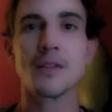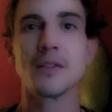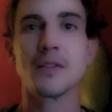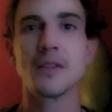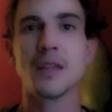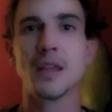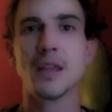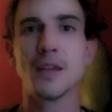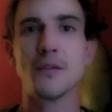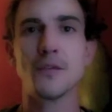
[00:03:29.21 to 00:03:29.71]

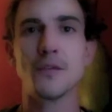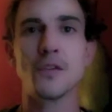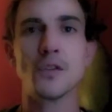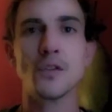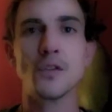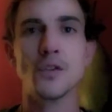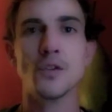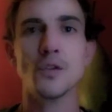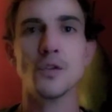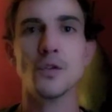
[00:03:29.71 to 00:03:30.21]
if
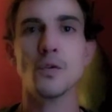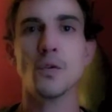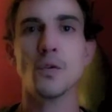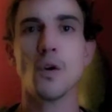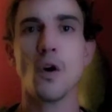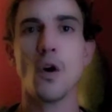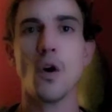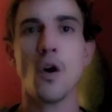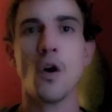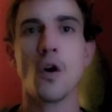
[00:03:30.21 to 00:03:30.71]
you
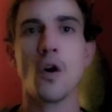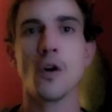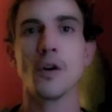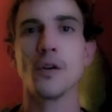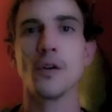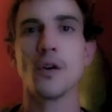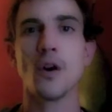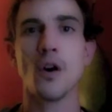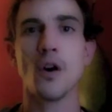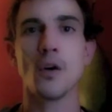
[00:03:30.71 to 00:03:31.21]

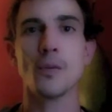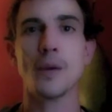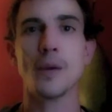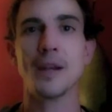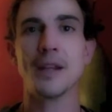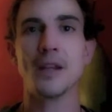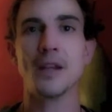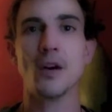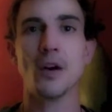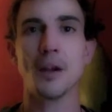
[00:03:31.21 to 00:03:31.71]
are
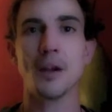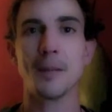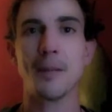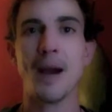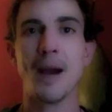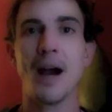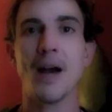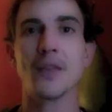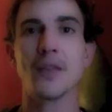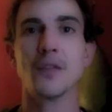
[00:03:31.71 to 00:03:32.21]
already on a
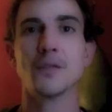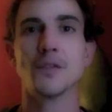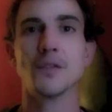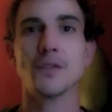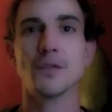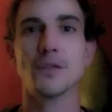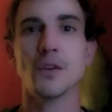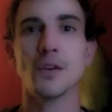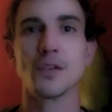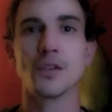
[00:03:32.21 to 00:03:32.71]
path of
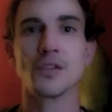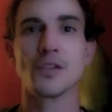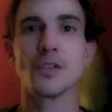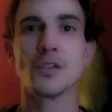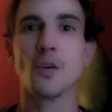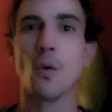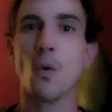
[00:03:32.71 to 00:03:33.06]
devotion,